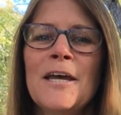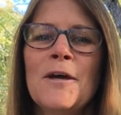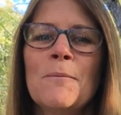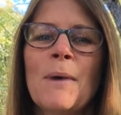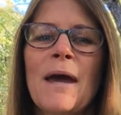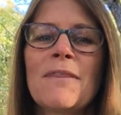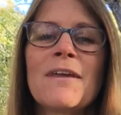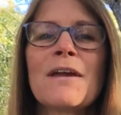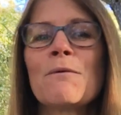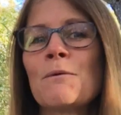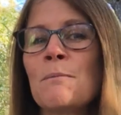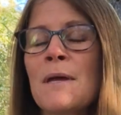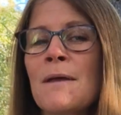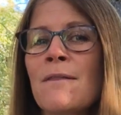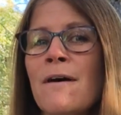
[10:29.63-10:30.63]
But I think it would
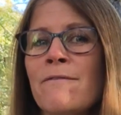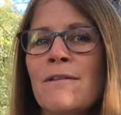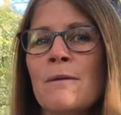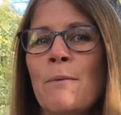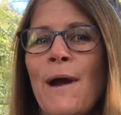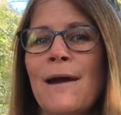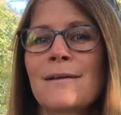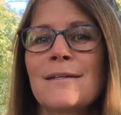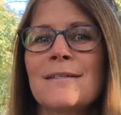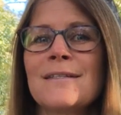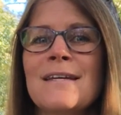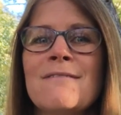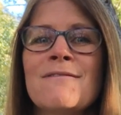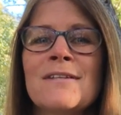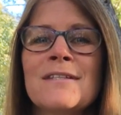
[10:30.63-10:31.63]
be a lovely practice
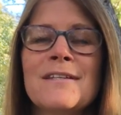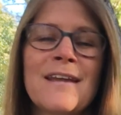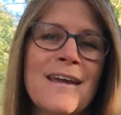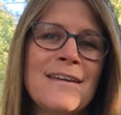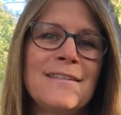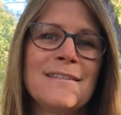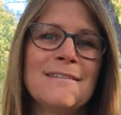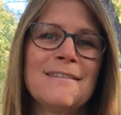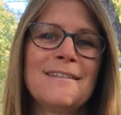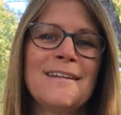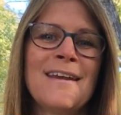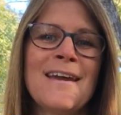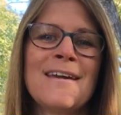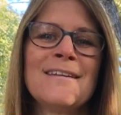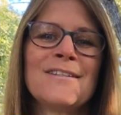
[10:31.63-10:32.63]
even today, since
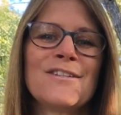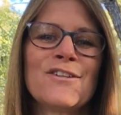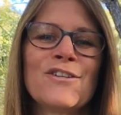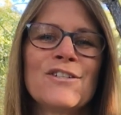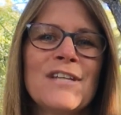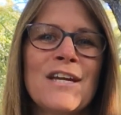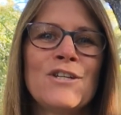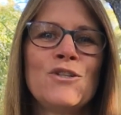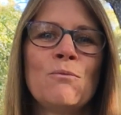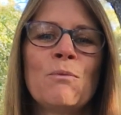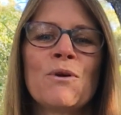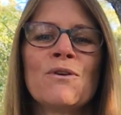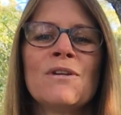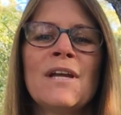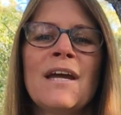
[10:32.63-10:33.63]
today is Thursday,
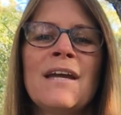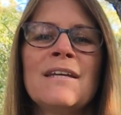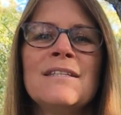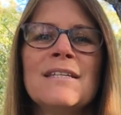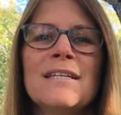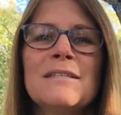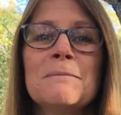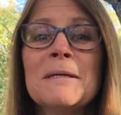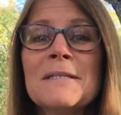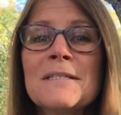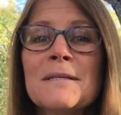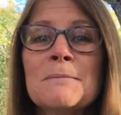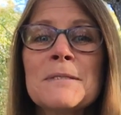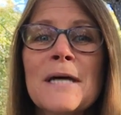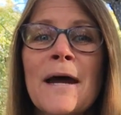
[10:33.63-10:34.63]
Jupiter Day, to spend
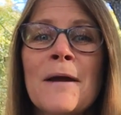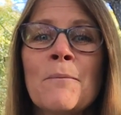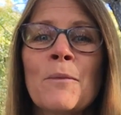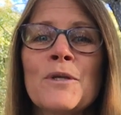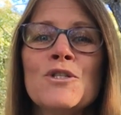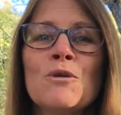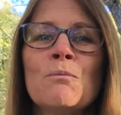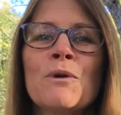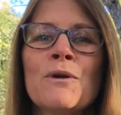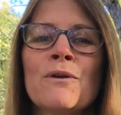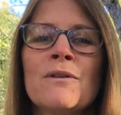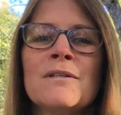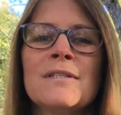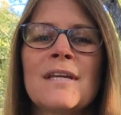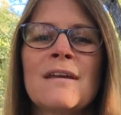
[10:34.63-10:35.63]
some time with Jupiter
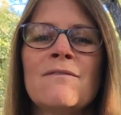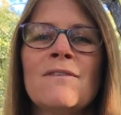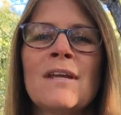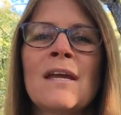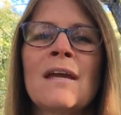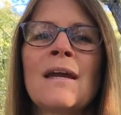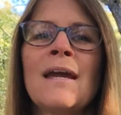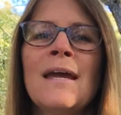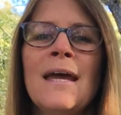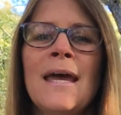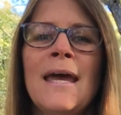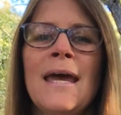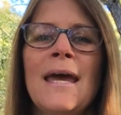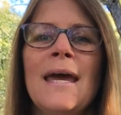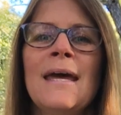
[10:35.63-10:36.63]
this evening
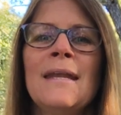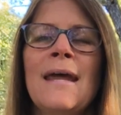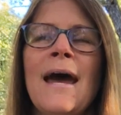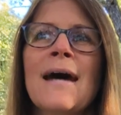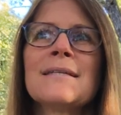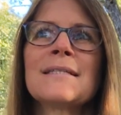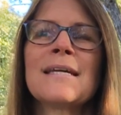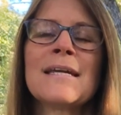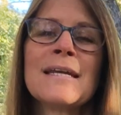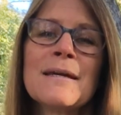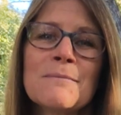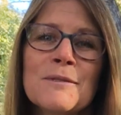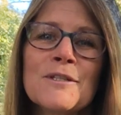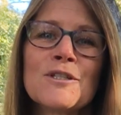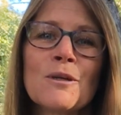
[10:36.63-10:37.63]
and asking
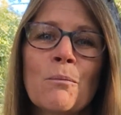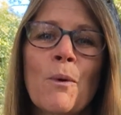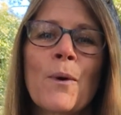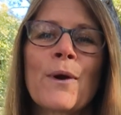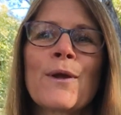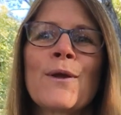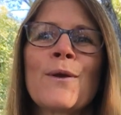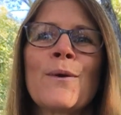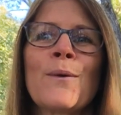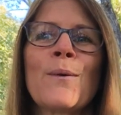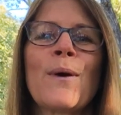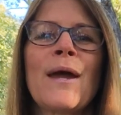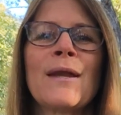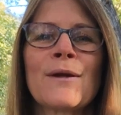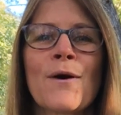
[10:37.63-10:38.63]
him to support
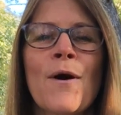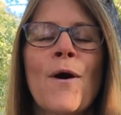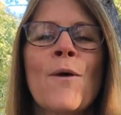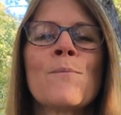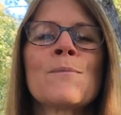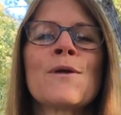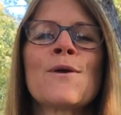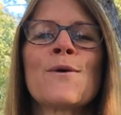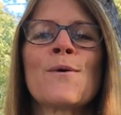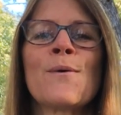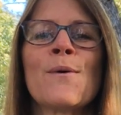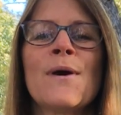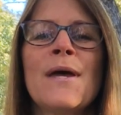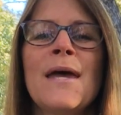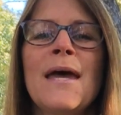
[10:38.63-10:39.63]
you and calm
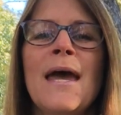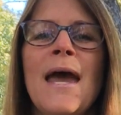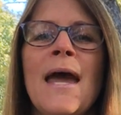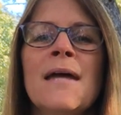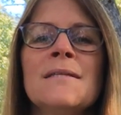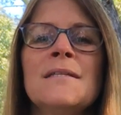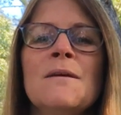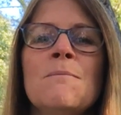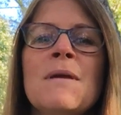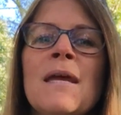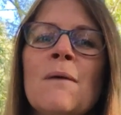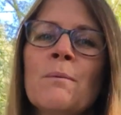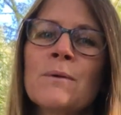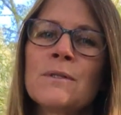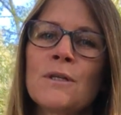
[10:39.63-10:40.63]
you, and to be
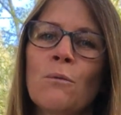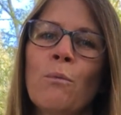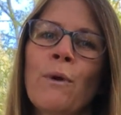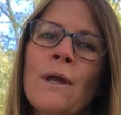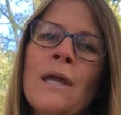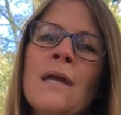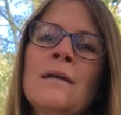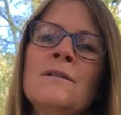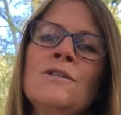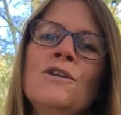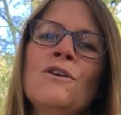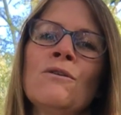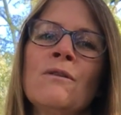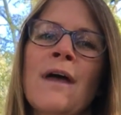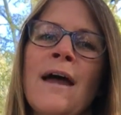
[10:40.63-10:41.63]
able to bring into
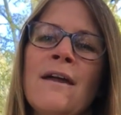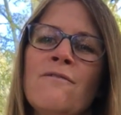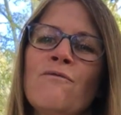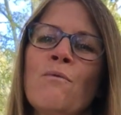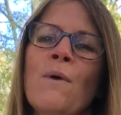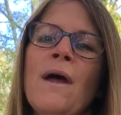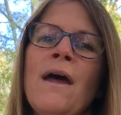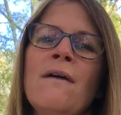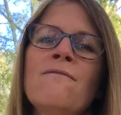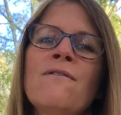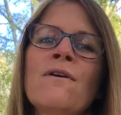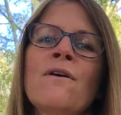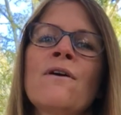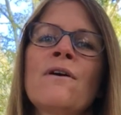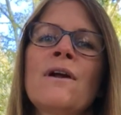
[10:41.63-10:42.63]
your life
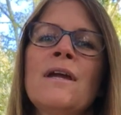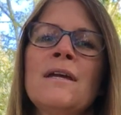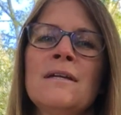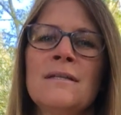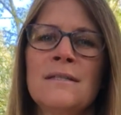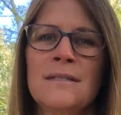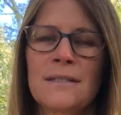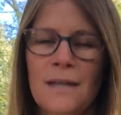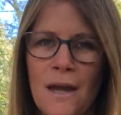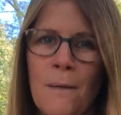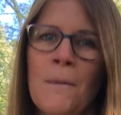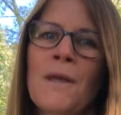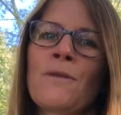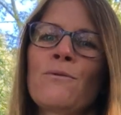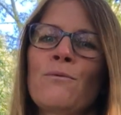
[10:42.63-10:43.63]
whatever is
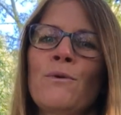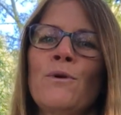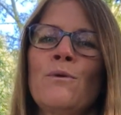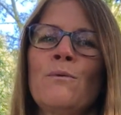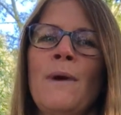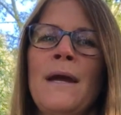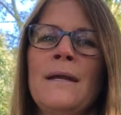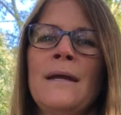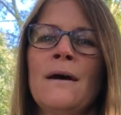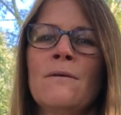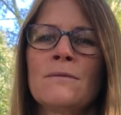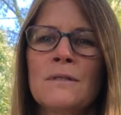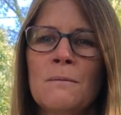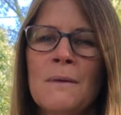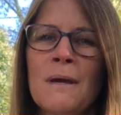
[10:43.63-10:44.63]
coming through right now,
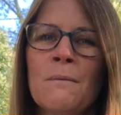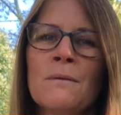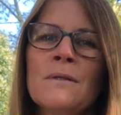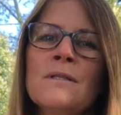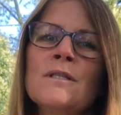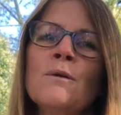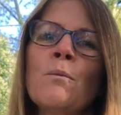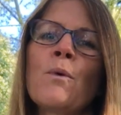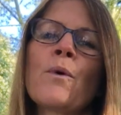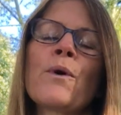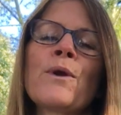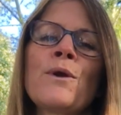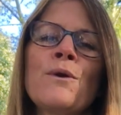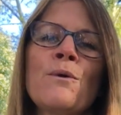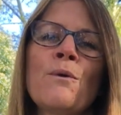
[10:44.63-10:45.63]
to be able to support
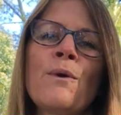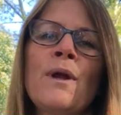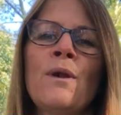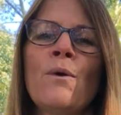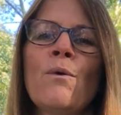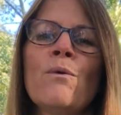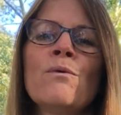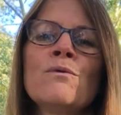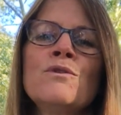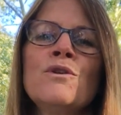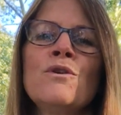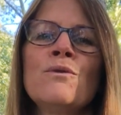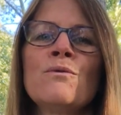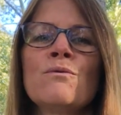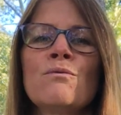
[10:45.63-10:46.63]
you and hold
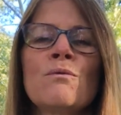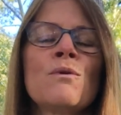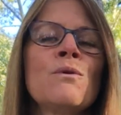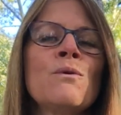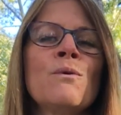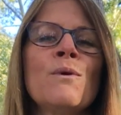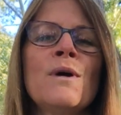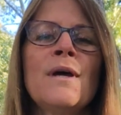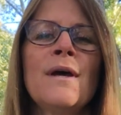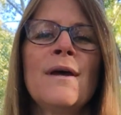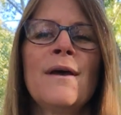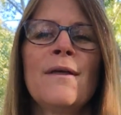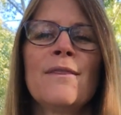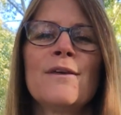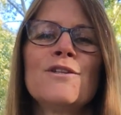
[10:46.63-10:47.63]
you through
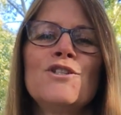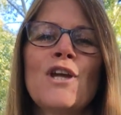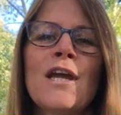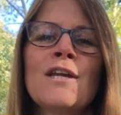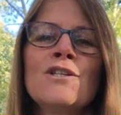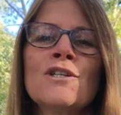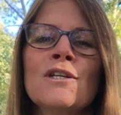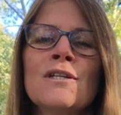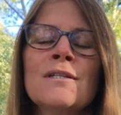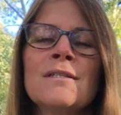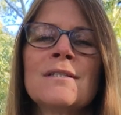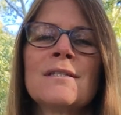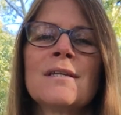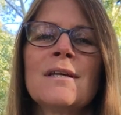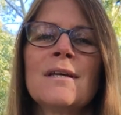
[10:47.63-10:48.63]
the changes